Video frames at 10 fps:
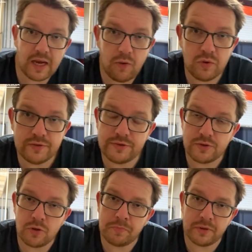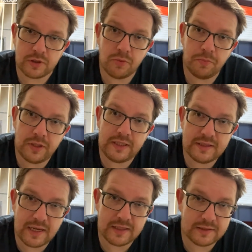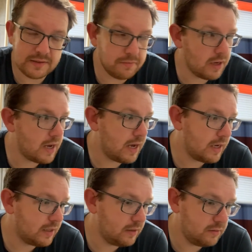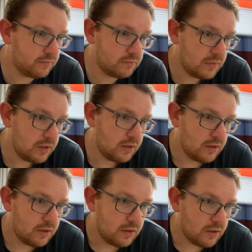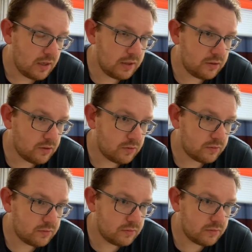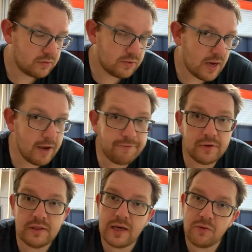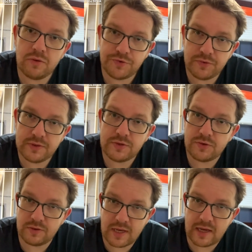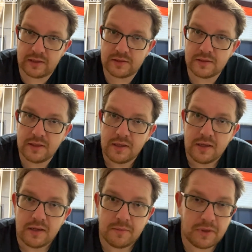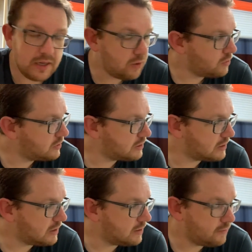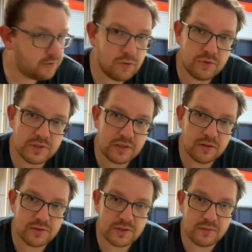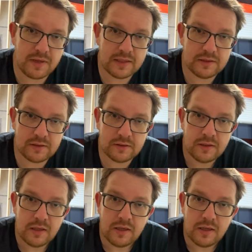I want to complete that by, I don't know, I thought that I would do it tonight, but I was focusing on some other